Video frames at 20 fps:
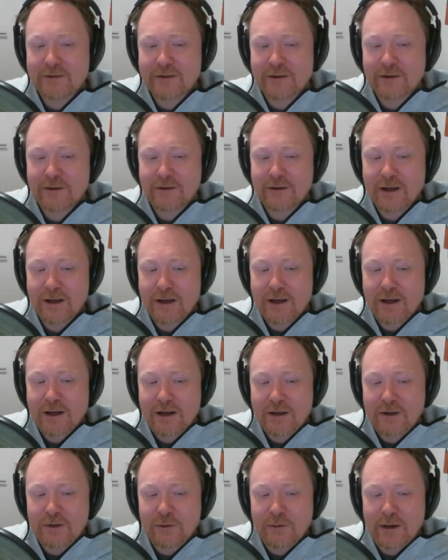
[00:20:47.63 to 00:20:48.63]
So
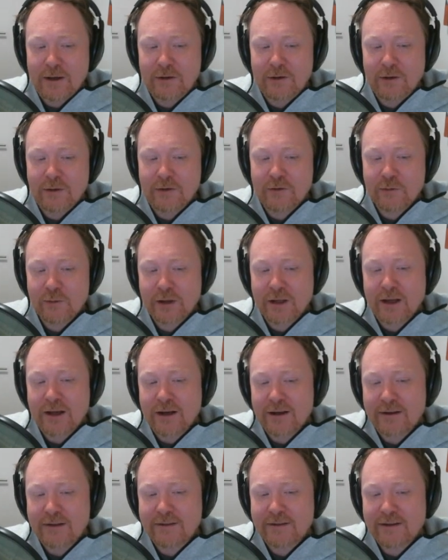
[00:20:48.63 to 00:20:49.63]
it's really
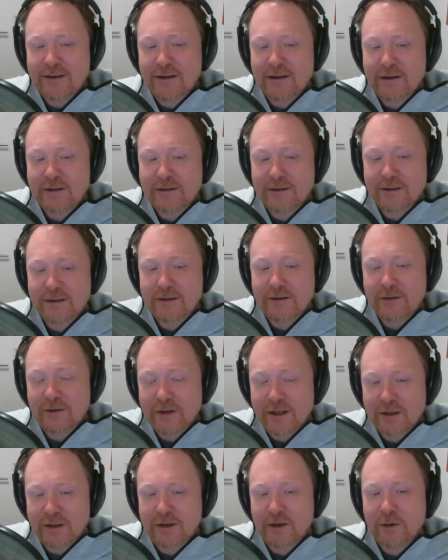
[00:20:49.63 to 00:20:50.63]
hard to start. You
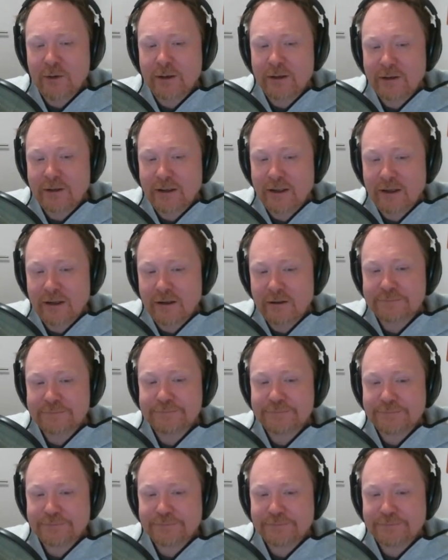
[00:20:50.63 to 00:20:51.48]
get going here,